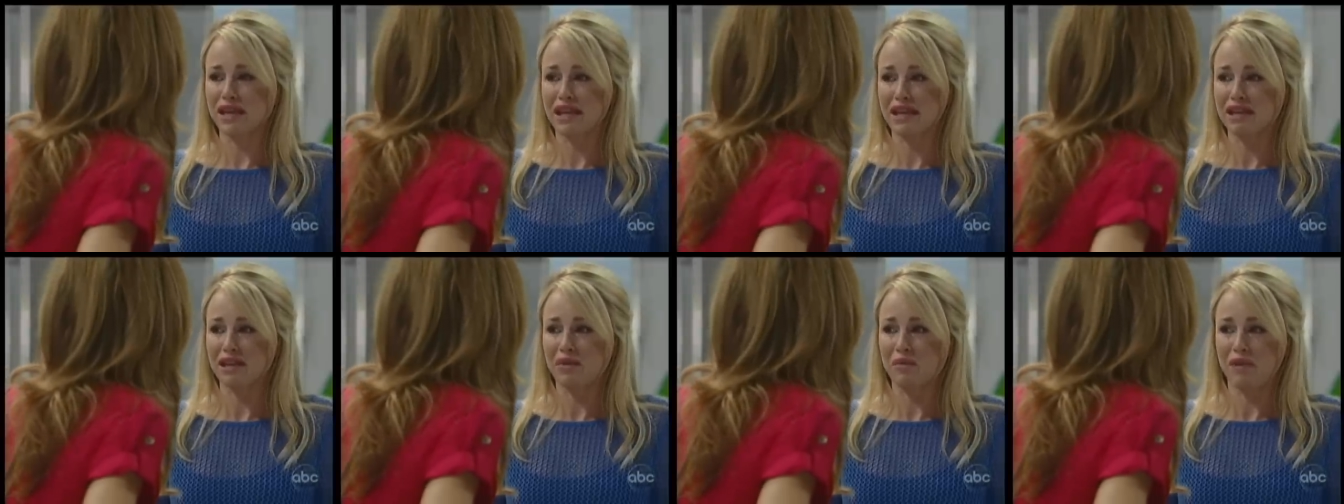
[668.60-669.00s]

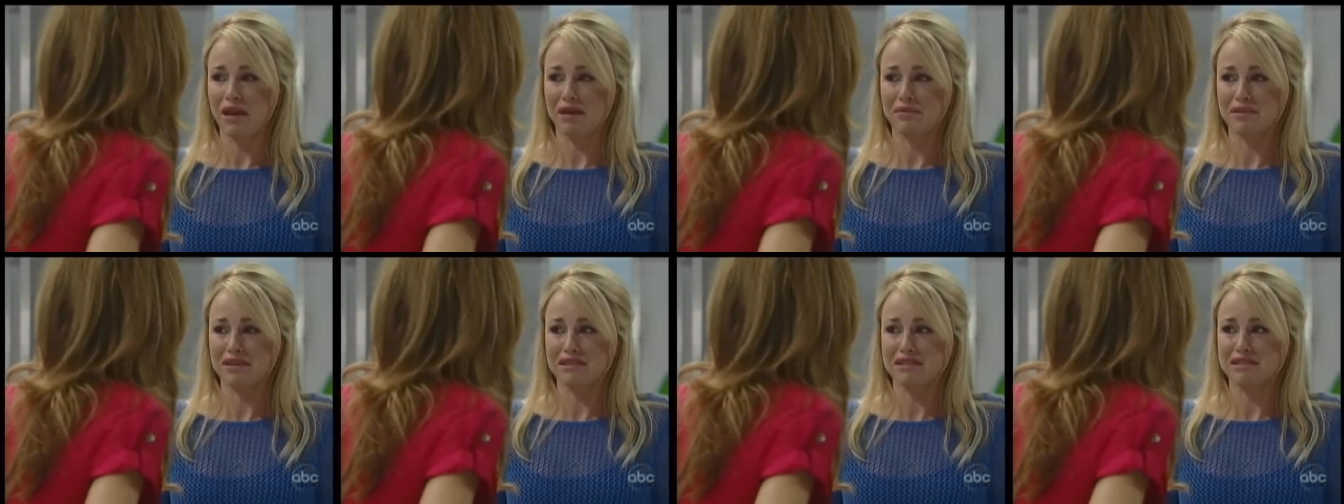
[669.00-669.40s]
then the
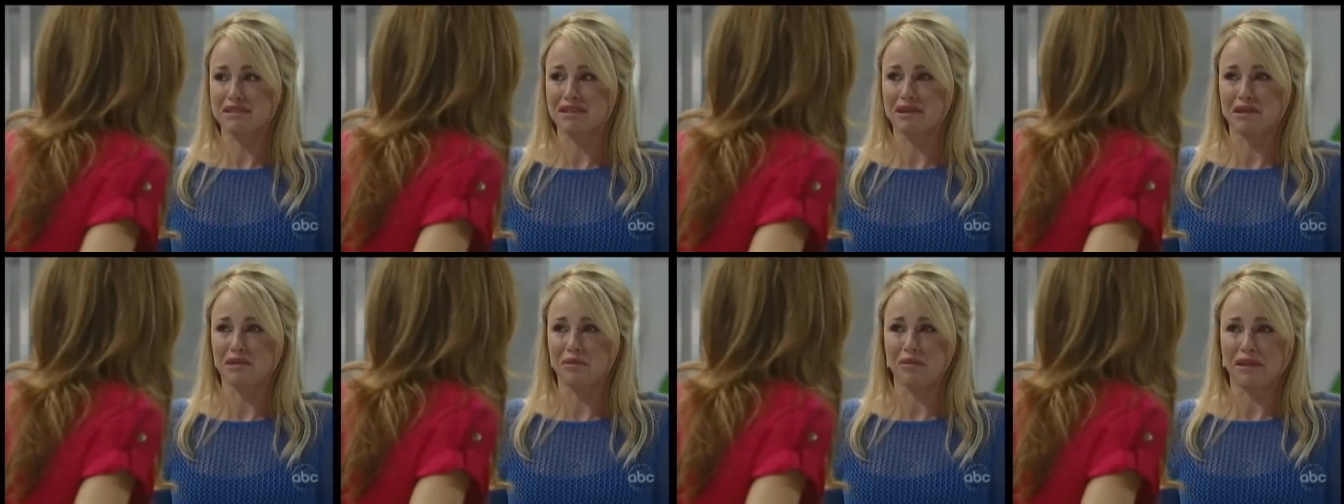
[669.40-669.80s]
baby's
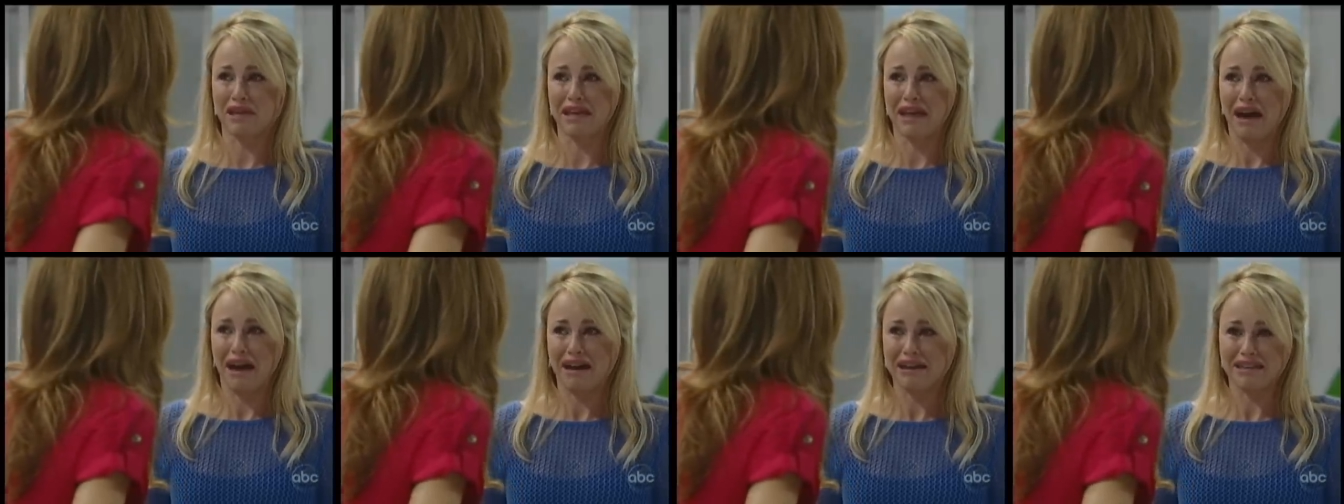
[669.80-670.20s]
gonna
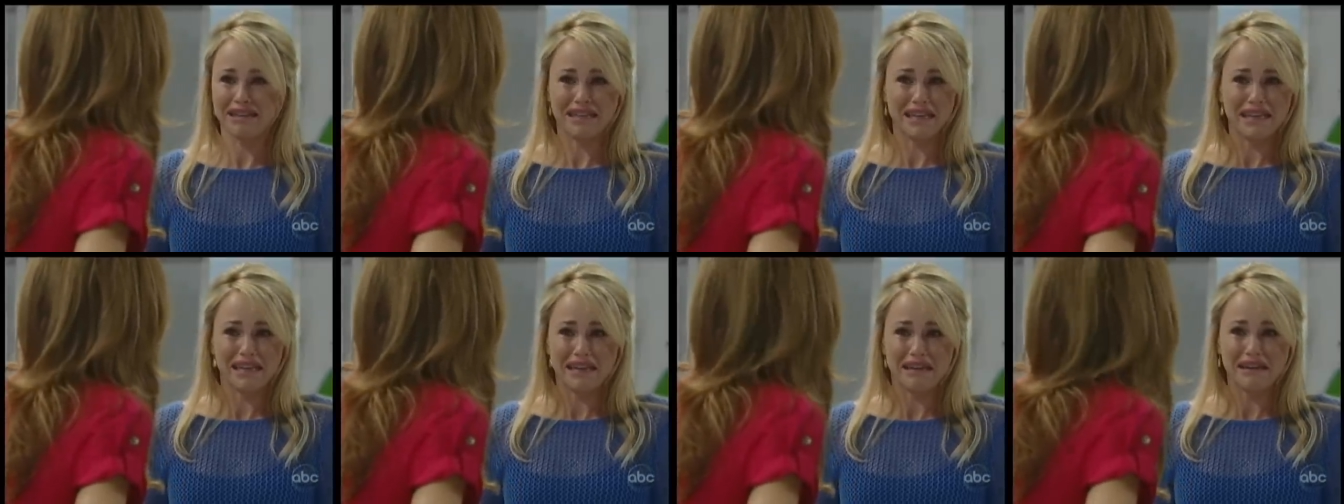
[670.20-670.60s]
be
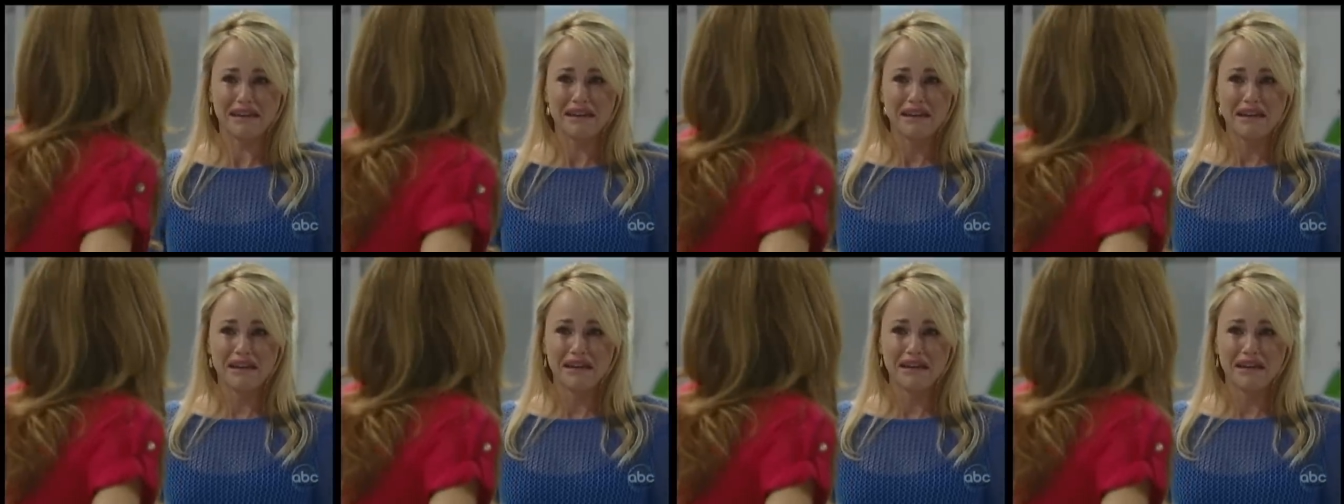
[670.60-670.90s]
ugly. No,